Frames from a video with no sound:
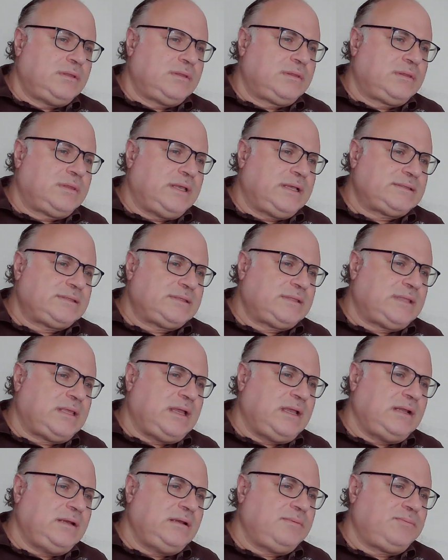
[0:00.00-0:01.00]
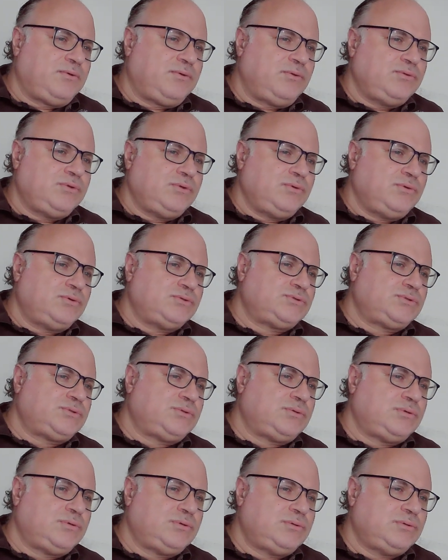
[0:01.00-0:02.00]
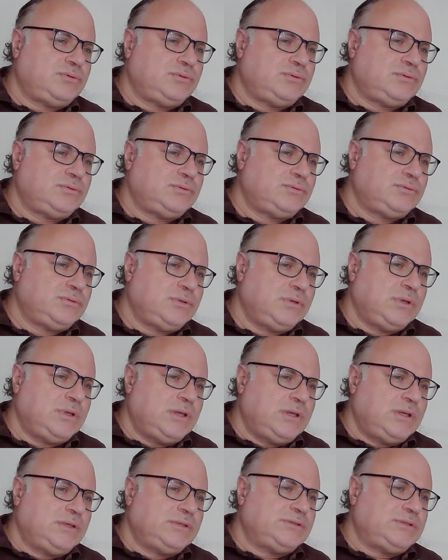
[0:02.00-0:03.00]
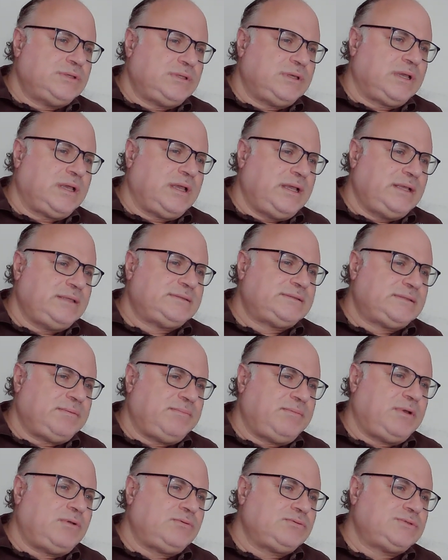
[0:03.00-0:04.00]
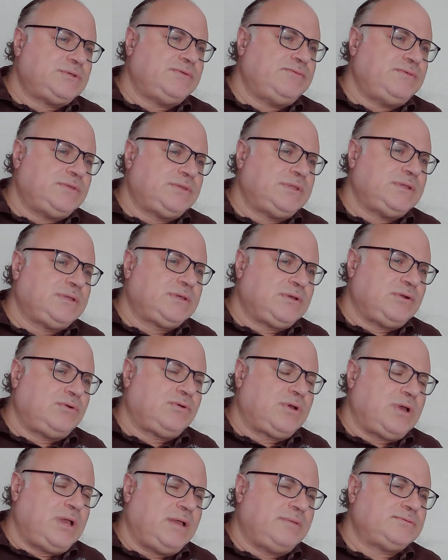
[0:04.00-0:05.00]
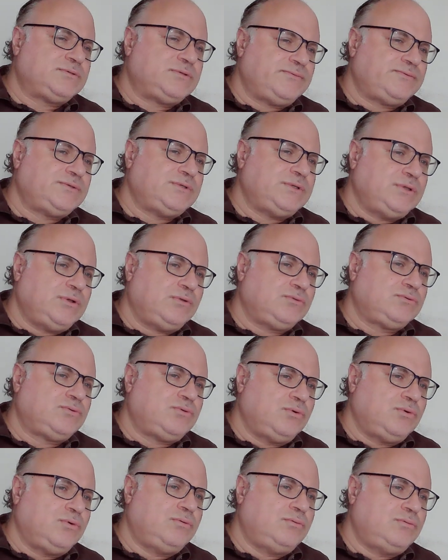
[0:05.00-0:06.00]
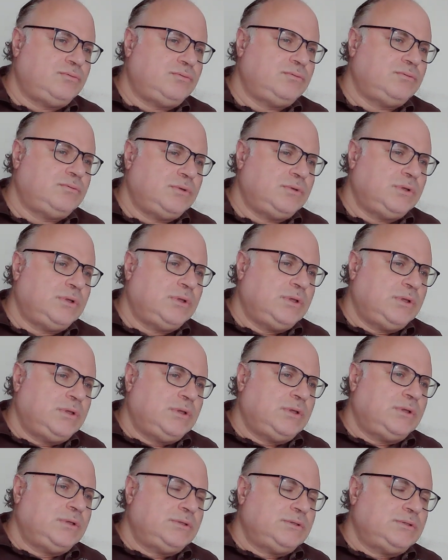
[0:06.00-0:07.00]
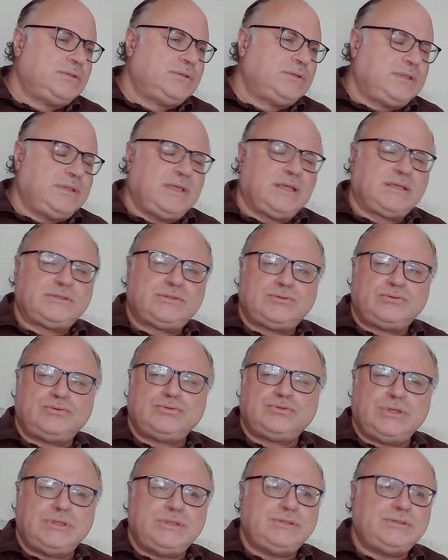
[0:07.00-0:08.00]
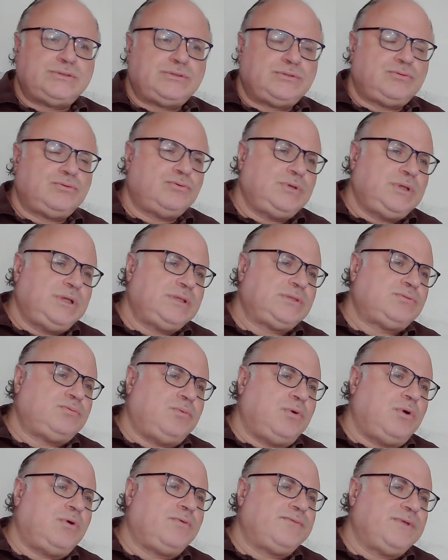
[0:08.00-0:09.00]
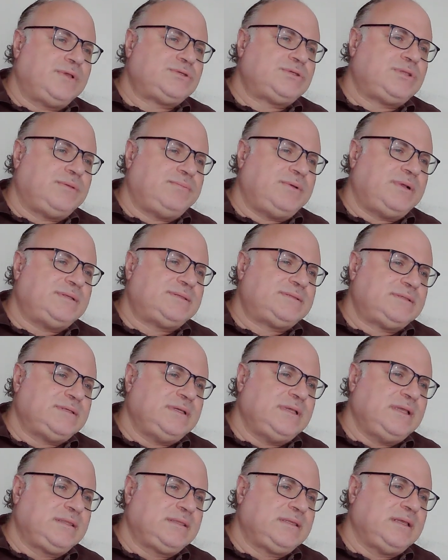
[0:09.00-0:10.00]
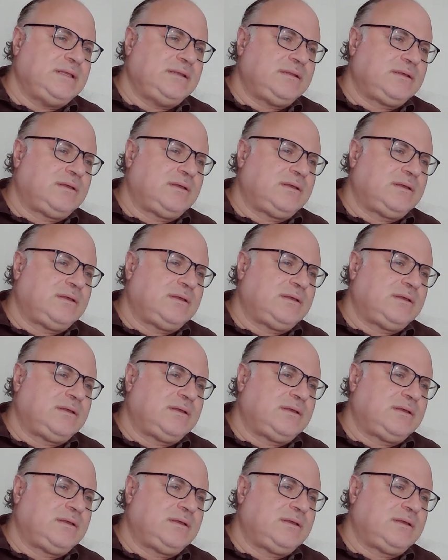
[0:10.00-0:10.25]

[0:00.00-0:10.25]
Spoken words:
textile produced generates about 17 kilograms of CO2. The next solution is to eat more vegetables. Eating